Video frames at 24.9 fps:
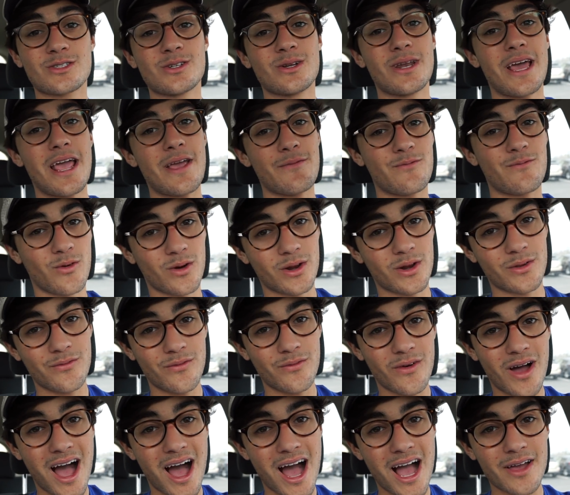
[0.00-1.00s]
to an
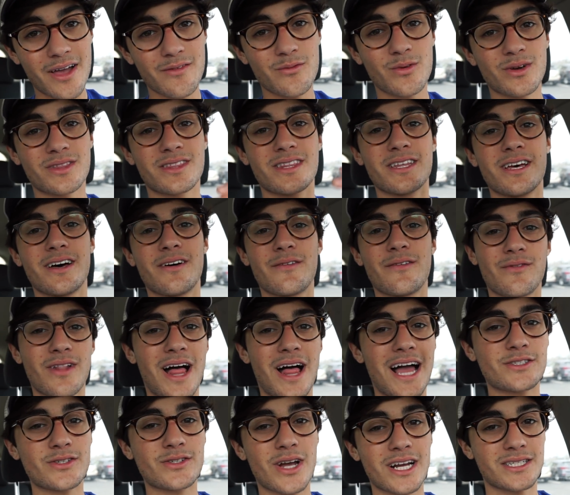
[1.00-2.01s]
8:45 with the
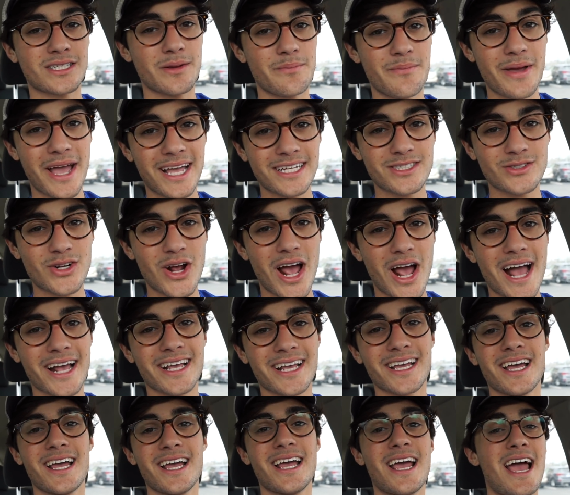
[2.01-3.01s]
flat track to bank track,